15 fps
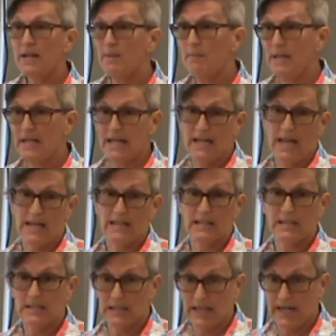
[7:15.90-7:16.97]
to mitigate
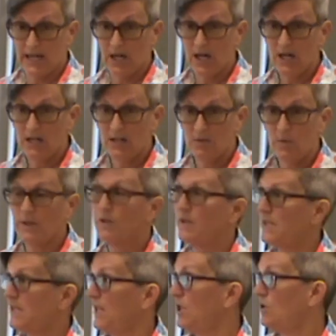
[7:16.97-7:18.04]
glare, whether
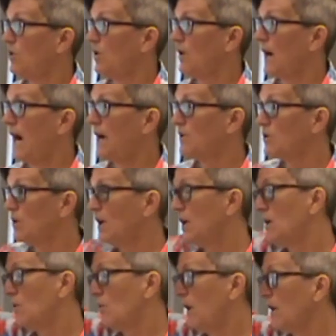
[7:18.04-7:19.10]
it's indoor or outdoor,
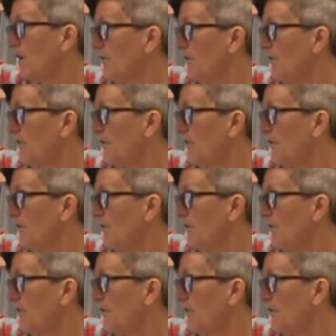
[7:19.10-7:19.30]
wear a